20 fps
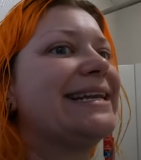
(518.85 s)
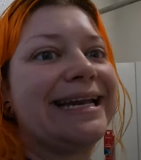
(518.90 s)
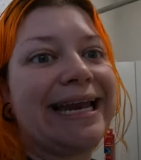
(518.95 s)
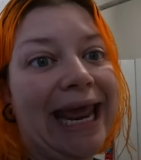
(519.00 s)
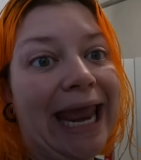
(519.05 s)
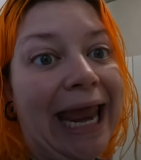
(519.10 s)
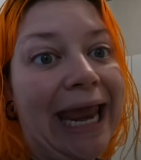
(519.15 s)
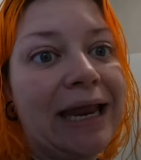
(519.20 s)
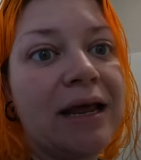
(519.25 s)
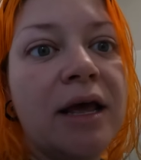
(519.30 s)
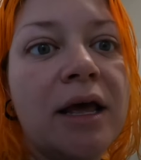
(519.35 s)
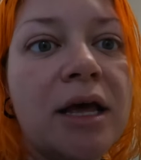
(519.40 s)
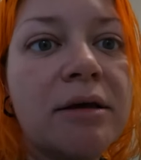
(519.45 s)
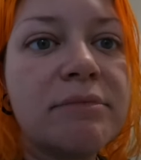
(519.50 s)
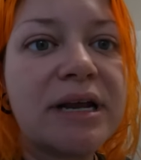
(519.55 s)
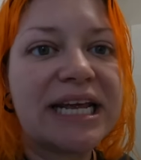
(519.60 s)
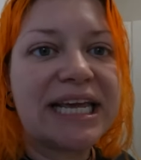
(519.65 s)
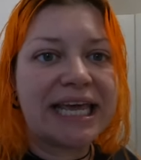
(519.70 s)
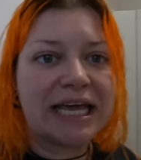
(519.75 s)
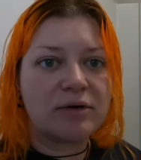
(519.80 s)
and neat.
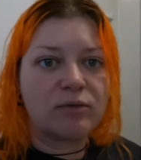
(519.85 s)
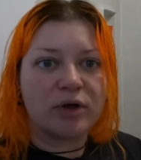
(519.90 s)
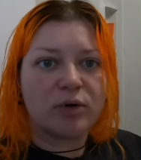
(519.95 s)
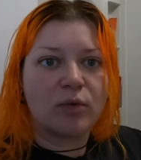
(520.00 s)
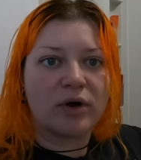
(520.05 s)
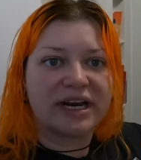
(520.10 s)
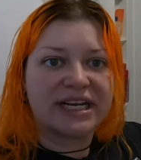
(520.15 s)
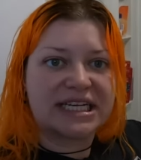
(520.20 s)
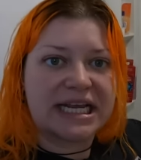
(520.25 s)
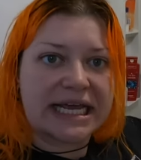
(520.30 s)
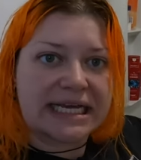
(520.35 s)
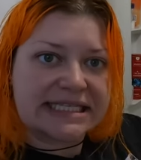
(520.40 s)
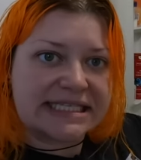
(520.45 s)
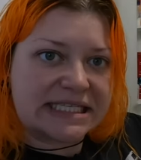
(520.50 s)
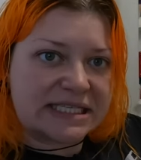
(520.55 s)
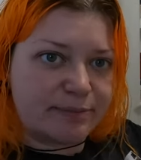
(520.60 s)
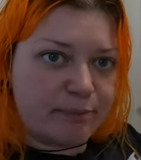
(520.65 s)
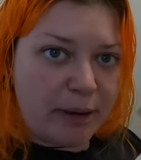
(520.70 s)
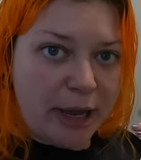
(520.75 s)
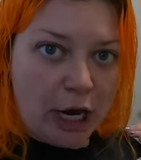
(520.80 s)
But again, we wanted to
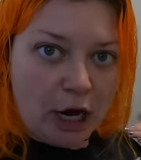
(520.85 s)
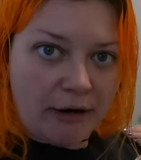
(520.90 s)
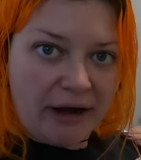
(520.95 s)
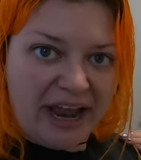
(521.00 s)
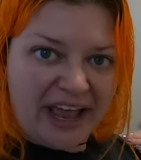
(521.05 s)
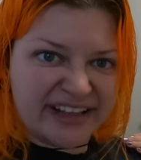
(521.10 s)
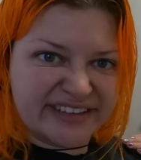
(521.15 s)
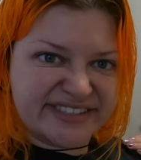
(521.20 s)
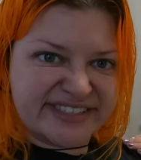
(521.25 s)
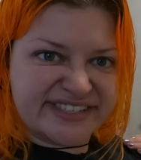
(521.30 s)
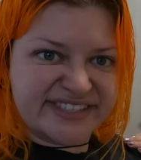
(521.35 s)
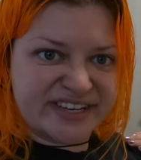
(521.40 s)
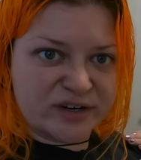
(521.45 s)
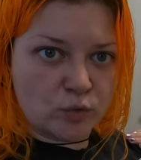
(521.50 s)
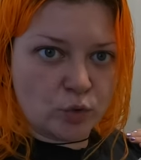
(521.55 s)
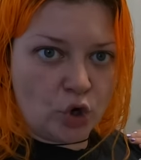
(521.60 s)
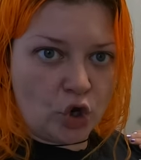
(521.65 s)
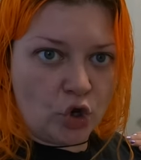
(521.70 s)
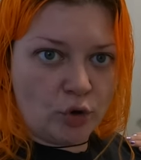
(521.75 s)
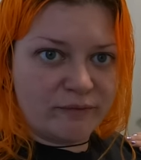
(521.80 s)
experience the
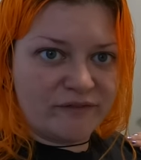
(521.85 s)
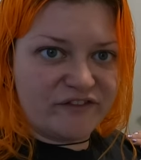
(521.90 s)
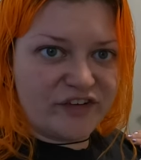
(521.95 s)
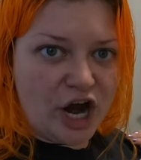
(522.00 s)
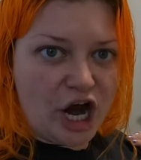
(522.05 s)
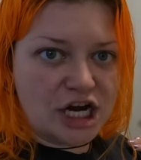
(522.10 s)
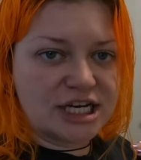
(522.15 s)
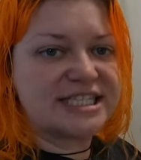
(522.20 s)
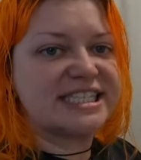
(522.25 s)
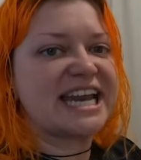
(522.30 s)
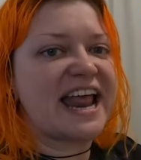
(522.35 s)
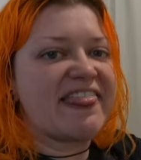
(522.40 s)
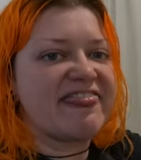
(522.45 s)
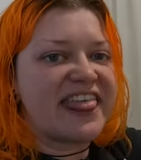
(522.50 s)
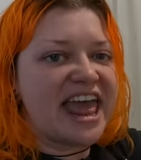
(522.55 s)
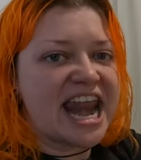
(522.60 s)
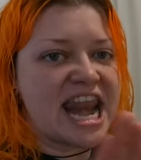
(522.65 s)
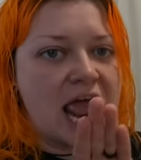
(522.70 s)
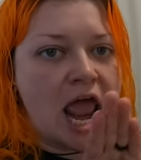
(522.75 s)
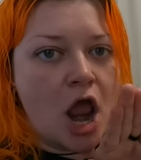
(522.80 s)
room first
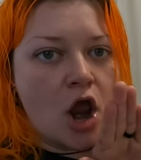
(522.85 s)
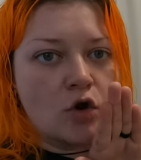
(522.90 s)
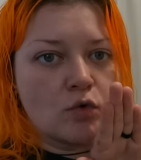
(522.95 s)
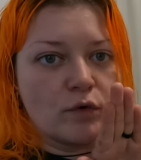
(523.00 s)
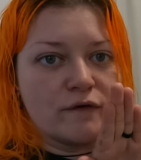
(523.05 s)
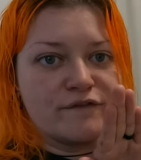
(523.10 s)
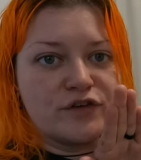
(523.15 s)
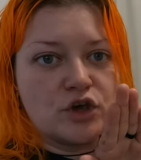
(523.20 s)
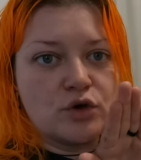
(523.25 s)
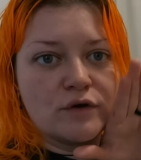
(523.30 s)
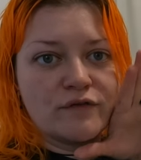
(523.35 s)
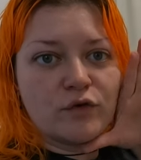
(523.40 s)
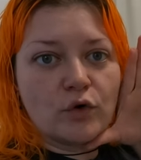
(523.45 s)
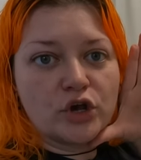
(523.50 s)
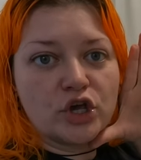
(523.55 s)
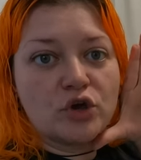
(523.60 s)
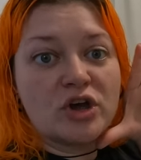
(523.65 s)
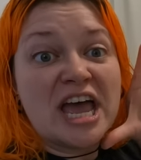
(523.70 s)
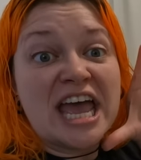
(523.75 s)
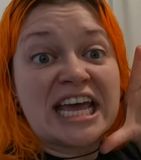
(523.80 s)
and then review it for
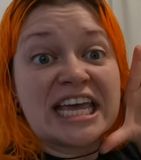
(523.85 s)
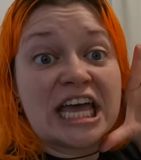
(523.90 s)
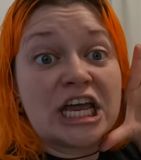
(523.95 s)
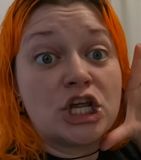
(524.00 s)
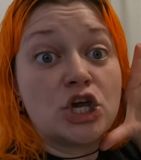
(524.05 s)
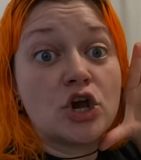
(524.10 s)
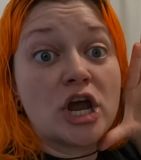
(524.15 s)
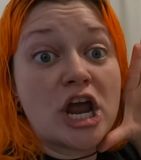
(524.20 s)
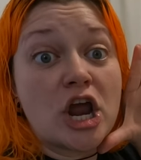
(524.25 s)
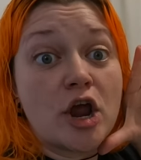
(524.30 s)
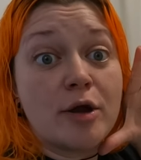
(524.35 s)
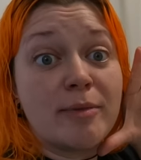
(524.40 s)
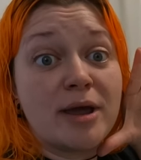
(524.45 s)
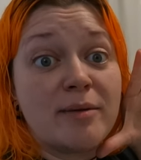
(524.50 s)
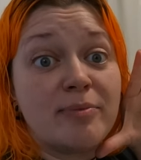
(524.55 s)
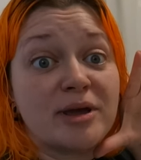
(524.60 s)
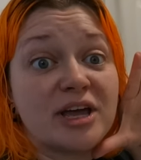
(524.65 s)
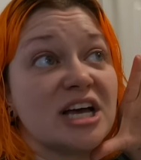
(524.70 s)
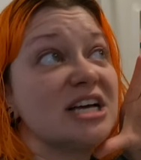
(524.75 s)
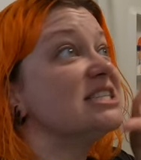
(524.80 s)
you. Can you hear
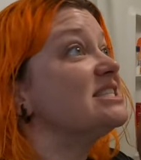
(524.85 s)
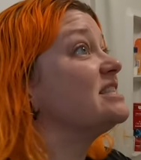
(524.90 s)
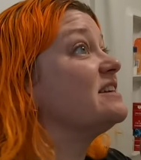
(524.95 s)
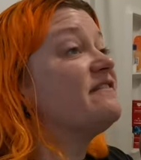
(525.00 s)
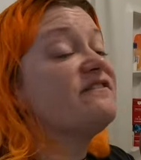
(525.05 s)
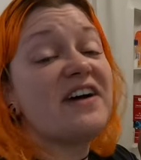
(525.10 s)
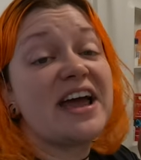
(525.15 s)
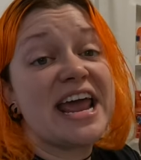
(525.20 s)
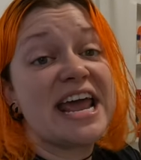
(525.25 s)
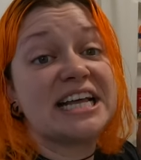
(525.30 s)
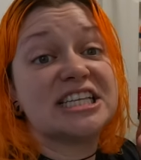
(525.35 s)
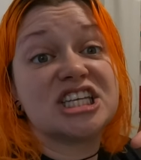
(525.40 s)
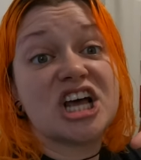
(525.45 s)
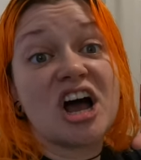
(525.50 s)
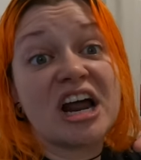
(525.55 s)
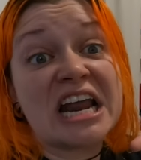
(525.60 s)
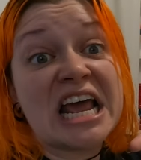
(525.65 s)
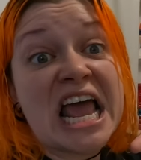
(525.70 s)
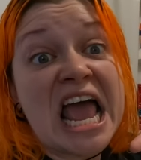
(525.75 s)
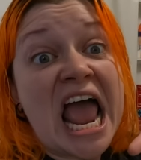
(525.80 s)
me? Because the fan's
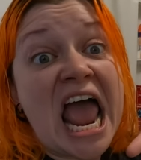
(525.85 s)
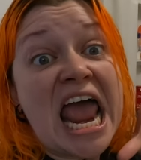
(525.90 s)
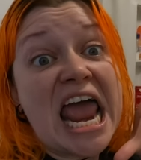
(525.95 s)
on